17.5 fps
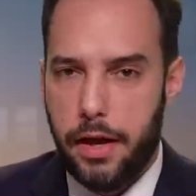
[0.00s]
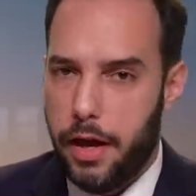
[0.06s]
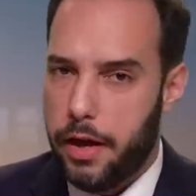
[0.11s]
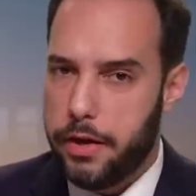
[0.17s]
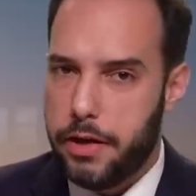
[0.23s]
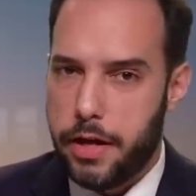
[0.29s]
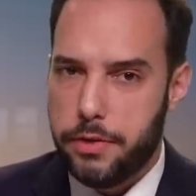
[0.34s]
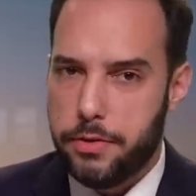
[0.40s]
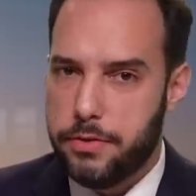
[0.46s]

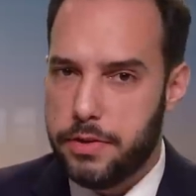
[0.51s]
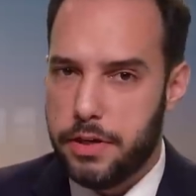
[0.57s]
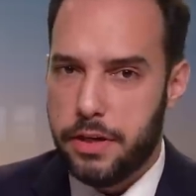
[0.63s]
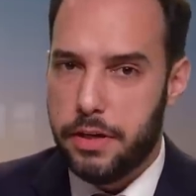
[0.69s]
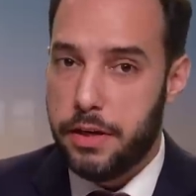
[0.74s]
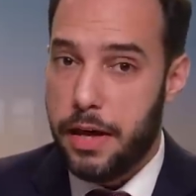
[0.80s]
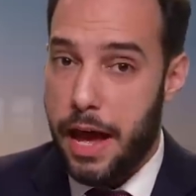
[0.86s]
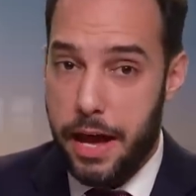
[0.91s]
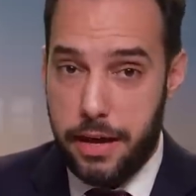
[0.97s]
And yet, New
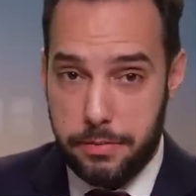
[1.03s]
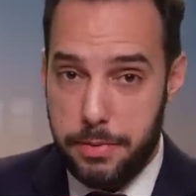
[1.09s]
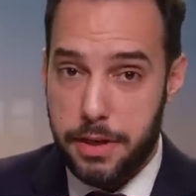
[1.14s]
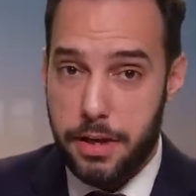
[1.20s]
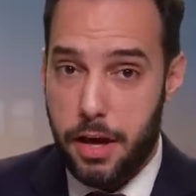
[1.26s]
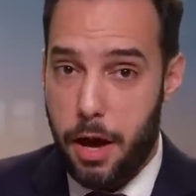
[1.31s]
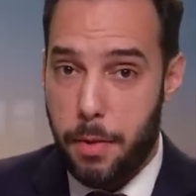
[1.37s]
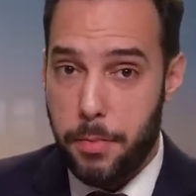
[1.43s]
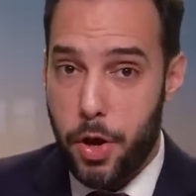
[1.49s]
Zealand has
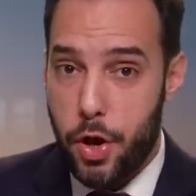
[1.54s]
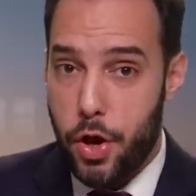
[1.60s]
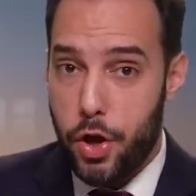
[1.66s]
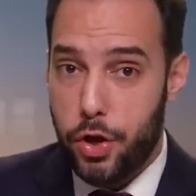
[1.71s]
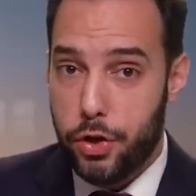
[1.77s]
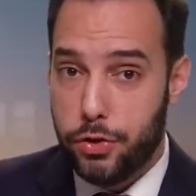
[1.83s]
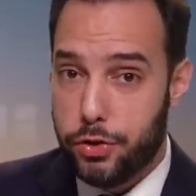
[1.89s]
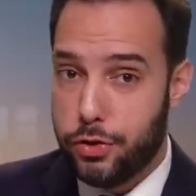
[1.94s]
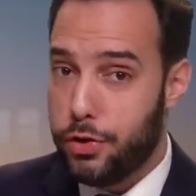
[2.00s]
become
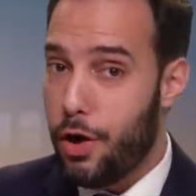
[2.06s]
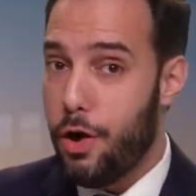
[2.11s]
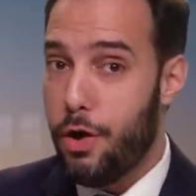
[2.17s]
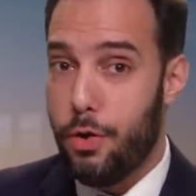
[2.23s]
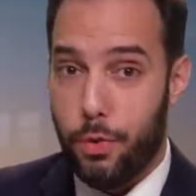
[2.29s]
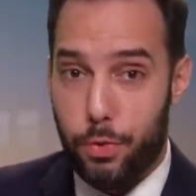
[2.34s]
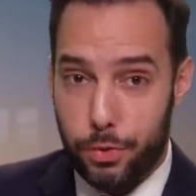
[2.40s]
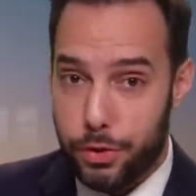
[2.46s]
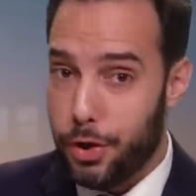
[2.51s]

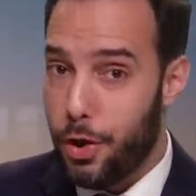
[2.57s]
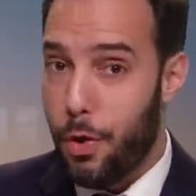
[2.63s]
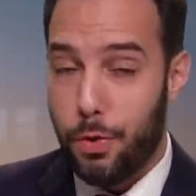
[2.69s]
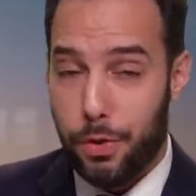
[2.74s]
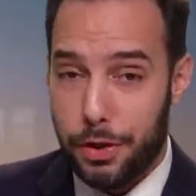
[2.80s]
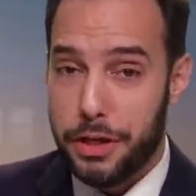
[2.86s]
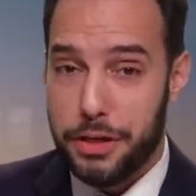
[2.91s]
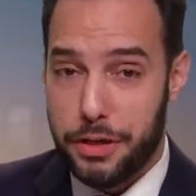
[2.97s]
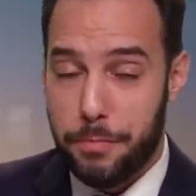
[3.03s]
so
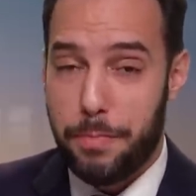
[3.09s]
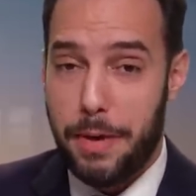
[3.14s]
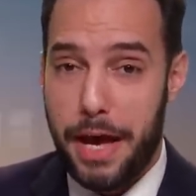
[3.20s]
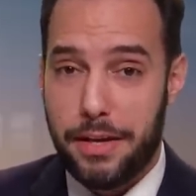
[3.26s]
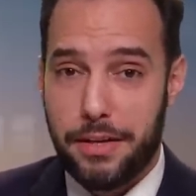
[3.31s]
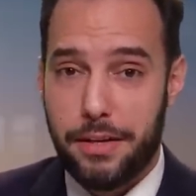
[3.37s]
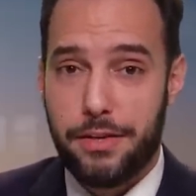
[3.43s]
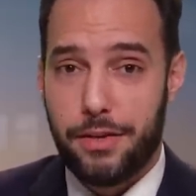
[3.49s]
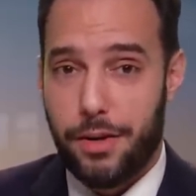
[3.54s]
totally
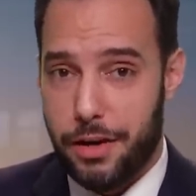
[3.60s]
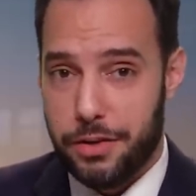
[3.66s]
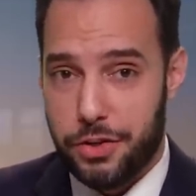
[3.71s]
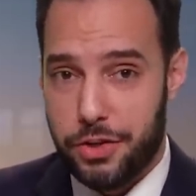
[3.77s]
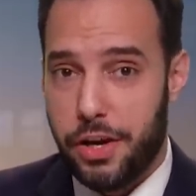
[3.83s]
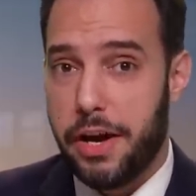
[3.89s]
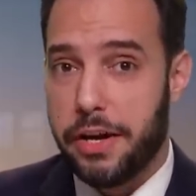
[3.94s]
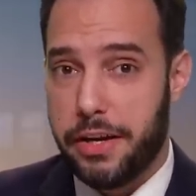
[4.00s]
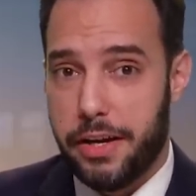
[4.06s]
dependent on
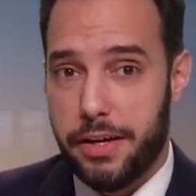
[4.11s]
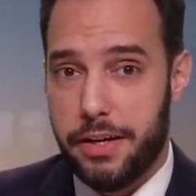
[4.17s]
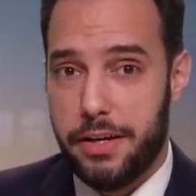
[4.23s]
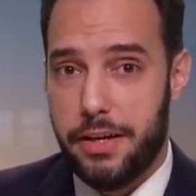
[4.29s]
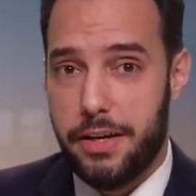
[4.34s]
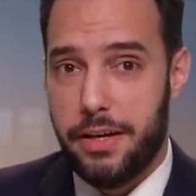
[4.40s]
China.